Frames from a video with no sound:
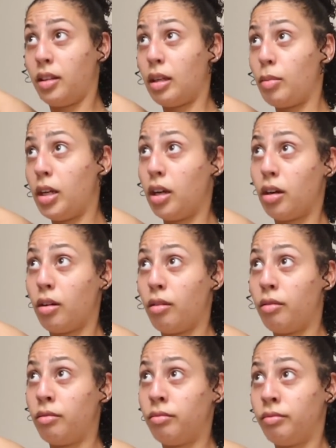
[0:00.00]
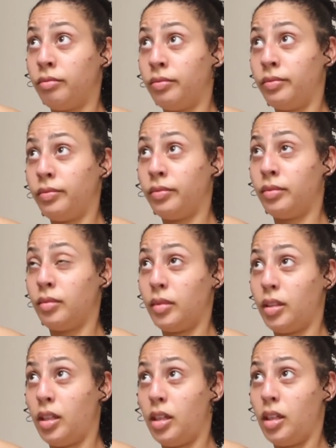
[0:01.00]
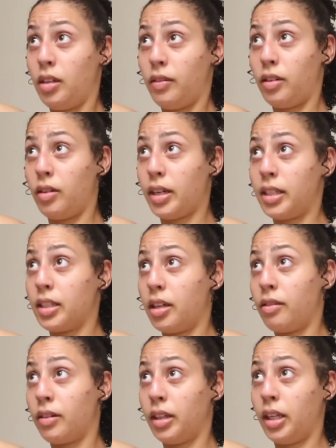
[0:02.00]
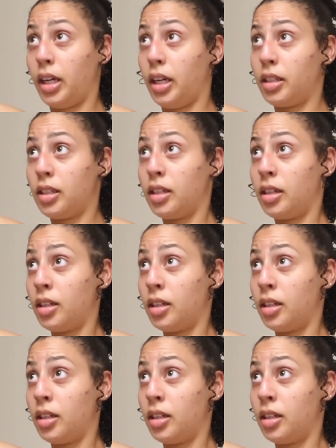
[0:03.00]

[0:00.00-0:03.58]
Let me know if you guys can relate.